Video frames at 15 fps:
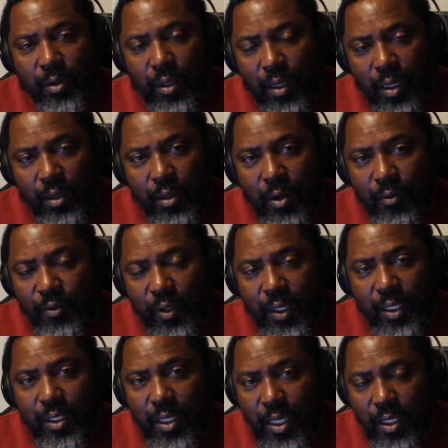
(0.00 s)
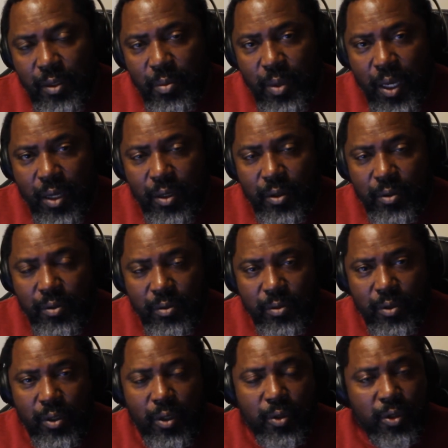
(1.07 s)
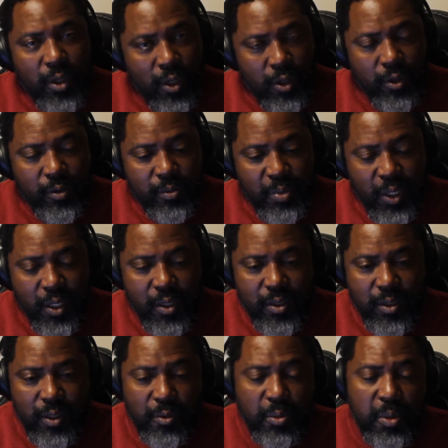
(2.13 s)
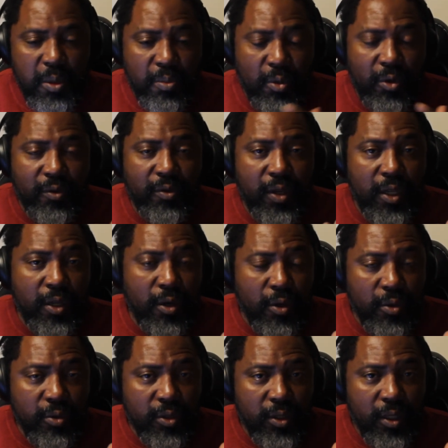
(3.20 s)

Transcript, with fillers: and don't forget to hit the bell, you know, the alert, because there will be more videos